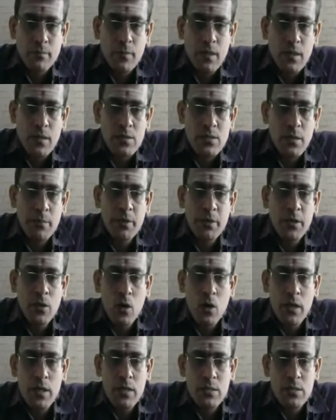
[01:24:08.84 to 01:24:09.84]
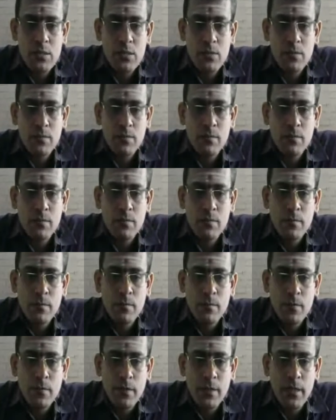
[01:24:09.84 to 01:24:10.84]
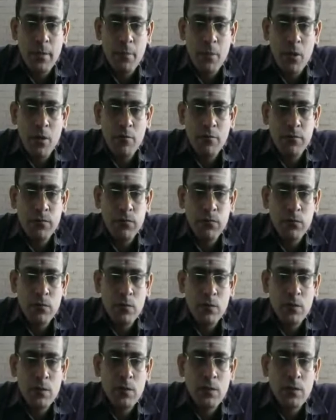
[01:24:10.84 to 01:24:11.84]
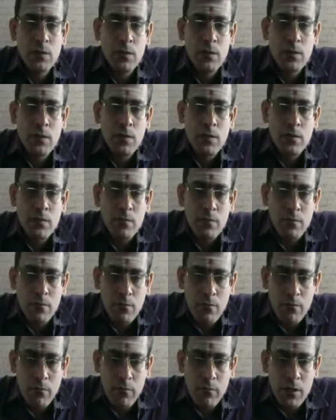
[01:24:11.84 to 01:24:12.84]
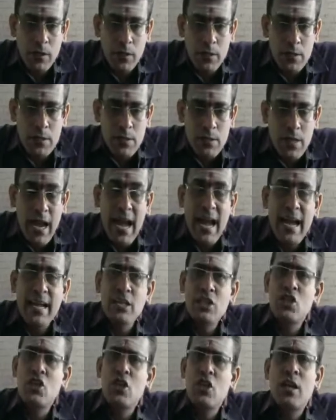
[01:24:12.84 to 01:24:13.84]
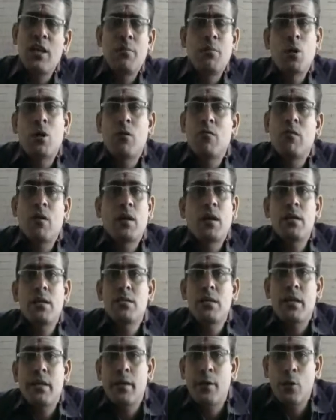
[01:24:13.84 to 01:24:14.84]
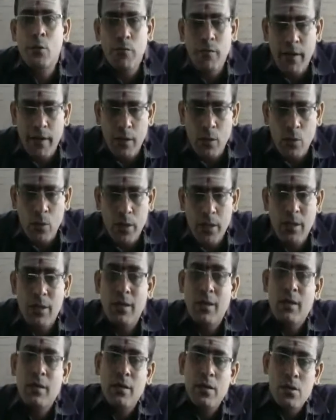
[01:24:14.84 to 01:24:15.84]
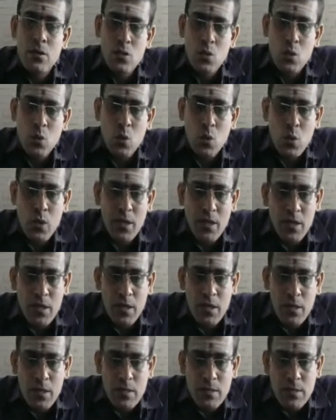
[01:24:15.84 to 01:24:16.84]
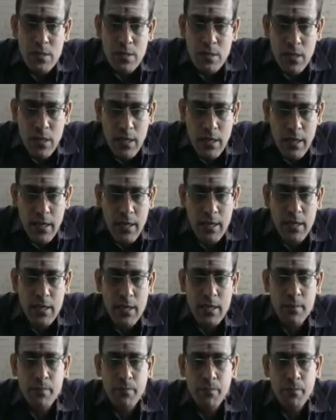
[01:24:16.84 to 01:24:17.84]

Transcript: something called as number of workers, actual number of workers I need to find out. So here skilled,